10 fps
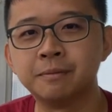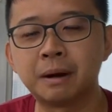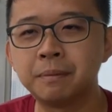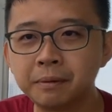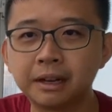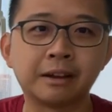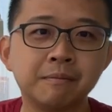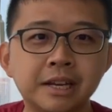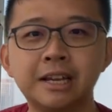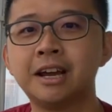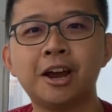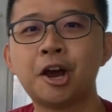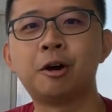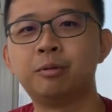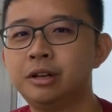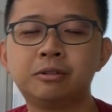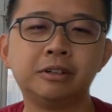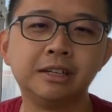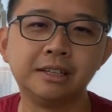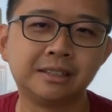But people like me, we don't
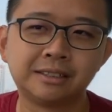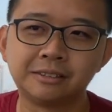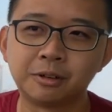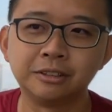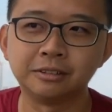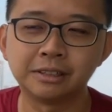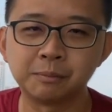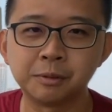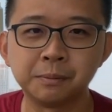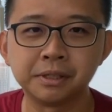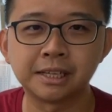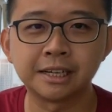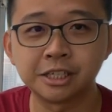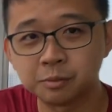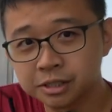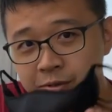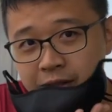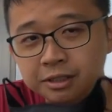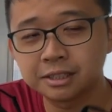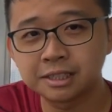really want to capture people's attention. We just
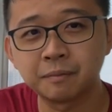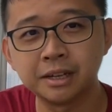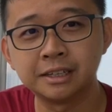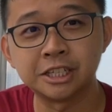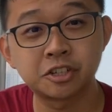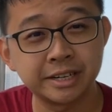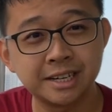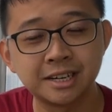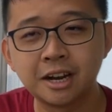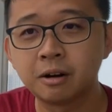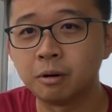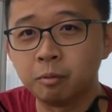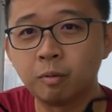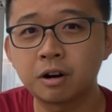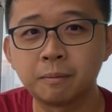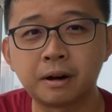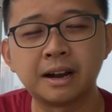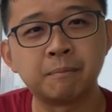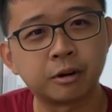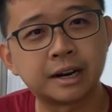want something discreet where we walk about
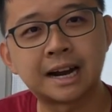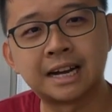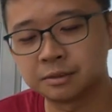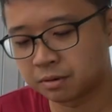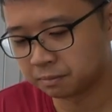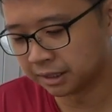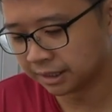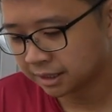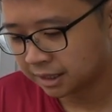and protect us properly.